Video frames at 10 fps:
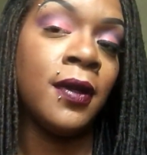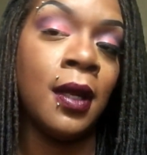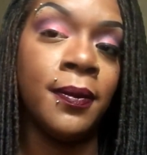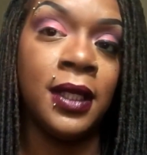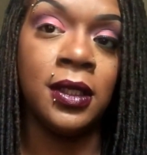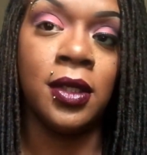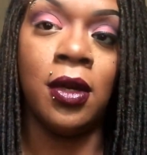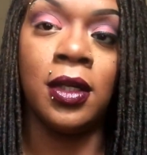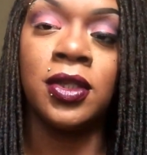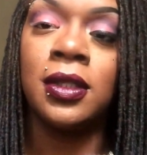up these
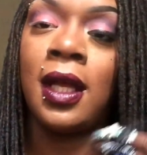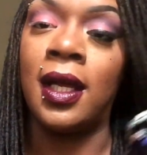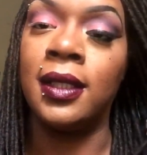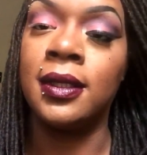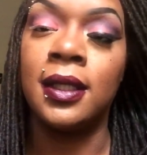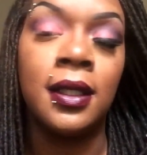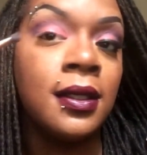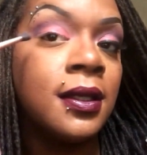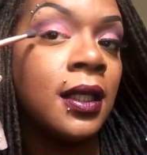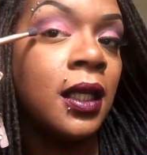harsh lines that you
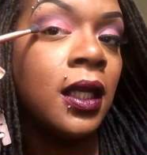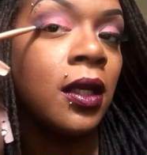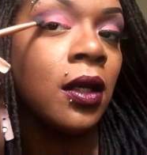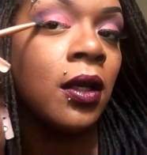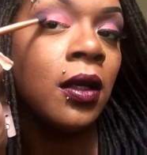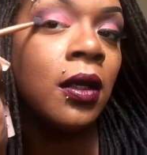see here.